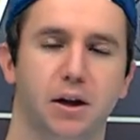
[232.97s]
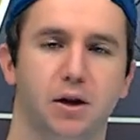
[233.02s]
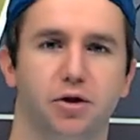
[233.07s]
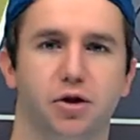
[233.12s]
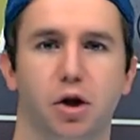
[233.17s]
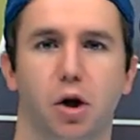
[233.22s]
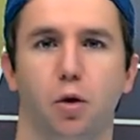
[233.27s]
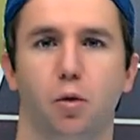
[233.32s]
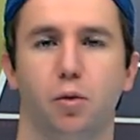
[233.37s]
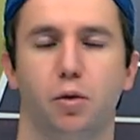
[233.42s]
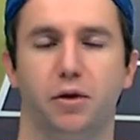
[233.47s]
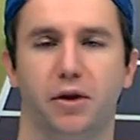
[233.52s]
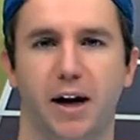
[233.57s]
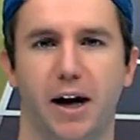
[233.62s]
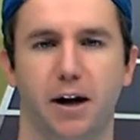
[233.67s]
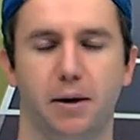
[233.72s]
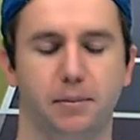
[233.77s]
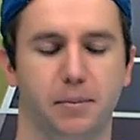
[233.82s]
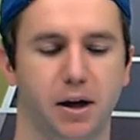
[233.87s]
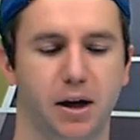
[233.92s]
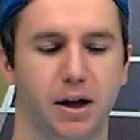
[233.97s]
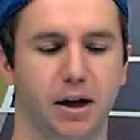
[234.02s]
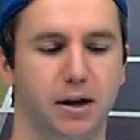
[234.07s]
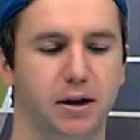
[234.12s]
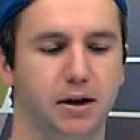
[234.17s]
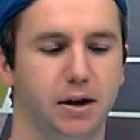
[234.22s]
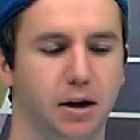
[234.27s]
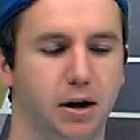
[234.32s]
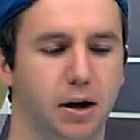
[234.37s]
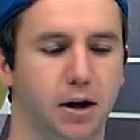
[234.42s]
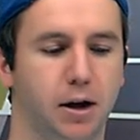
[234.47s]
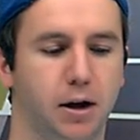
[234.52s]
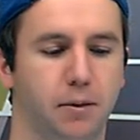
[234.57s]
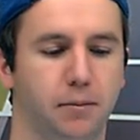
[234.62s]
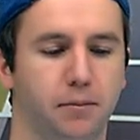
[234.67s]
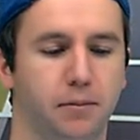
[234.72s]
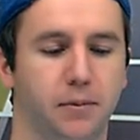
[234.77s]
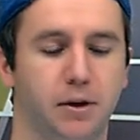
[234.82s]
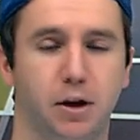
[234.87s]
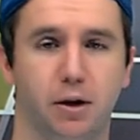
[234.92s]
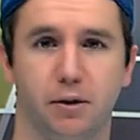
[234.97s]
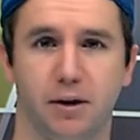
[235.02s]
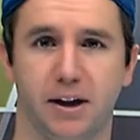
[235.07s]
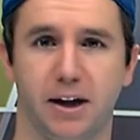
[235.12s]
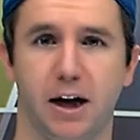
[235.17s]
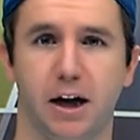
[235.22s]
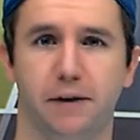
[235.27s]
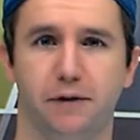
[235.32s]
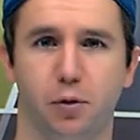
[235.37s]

So with that in mind, again,